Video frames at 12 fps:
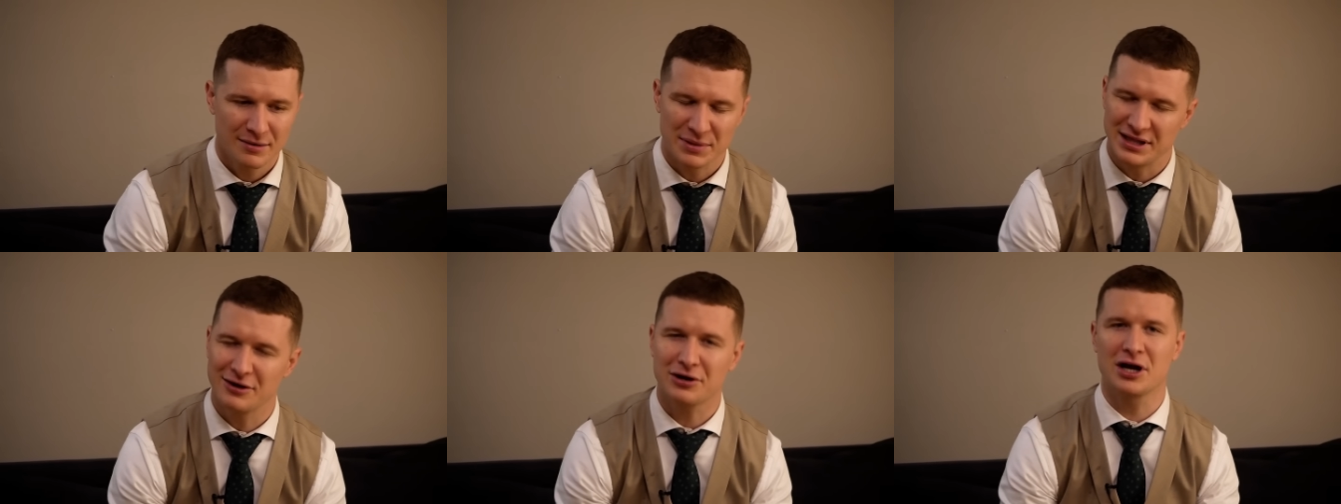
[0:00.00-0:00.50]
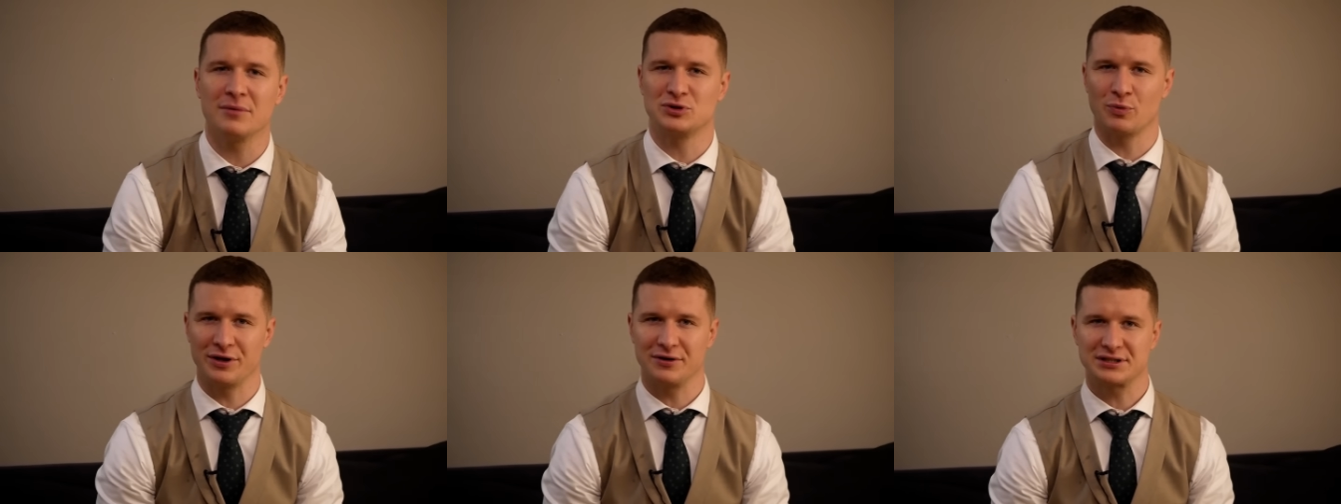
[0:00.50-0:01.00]
but then here comes
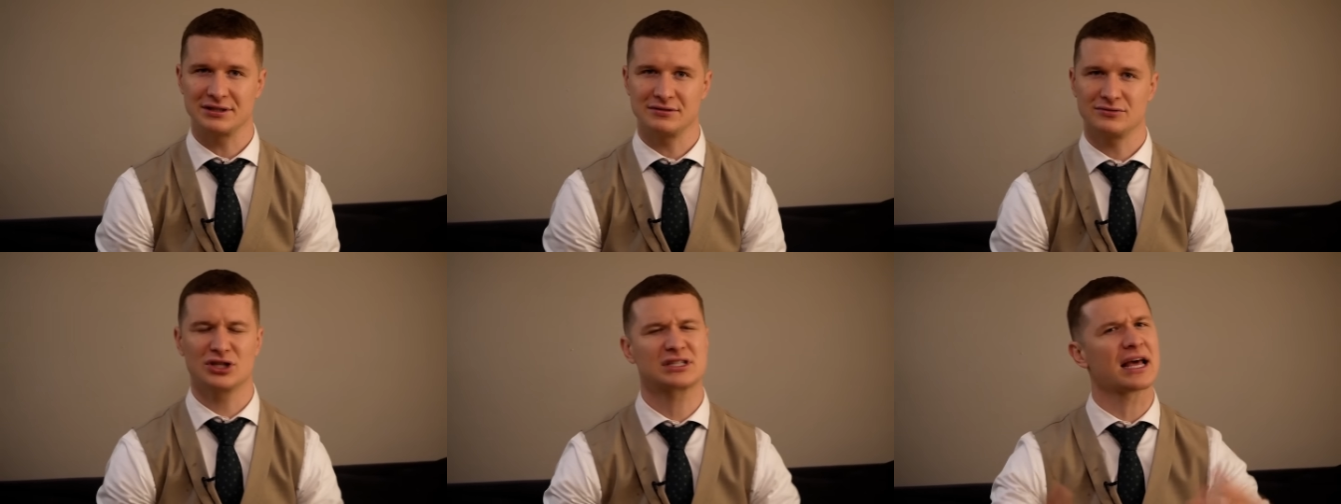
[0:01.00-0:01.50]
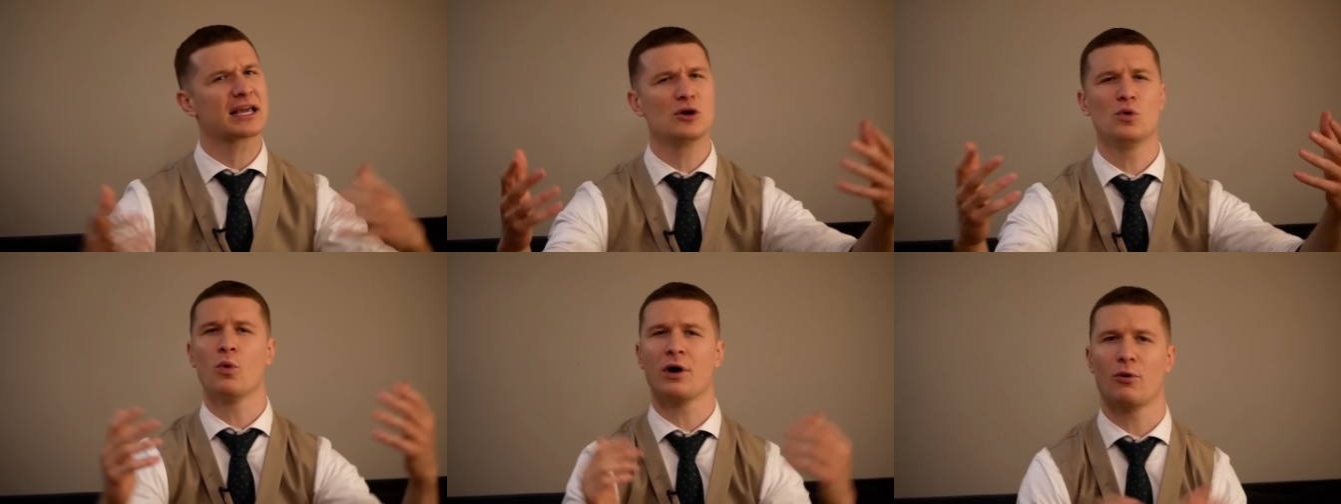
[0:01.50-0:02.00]
Wenderson, just like
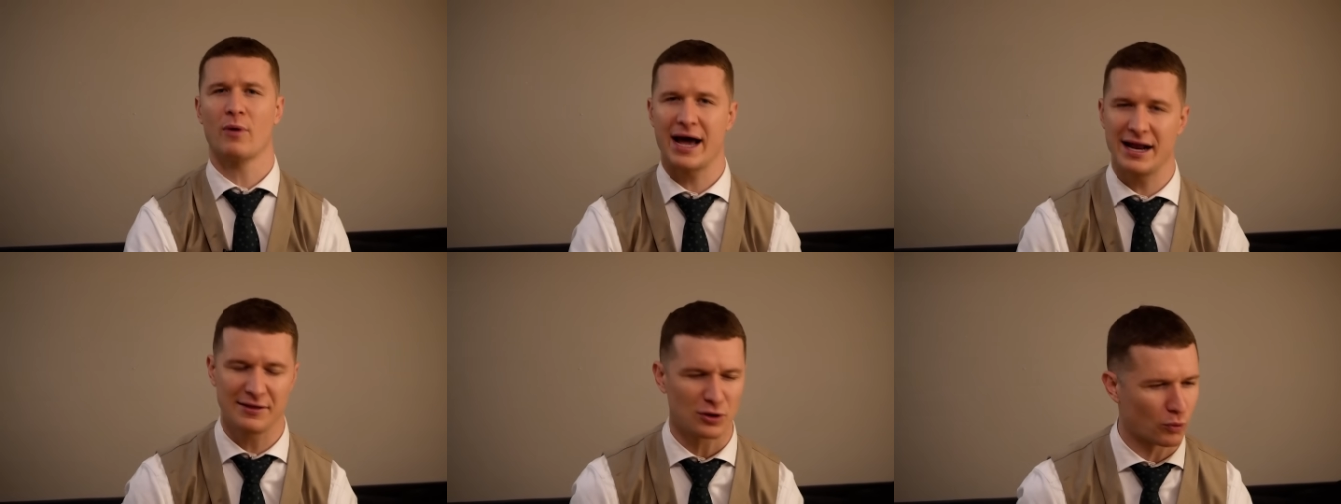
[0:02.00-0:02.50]
you'd want to write it.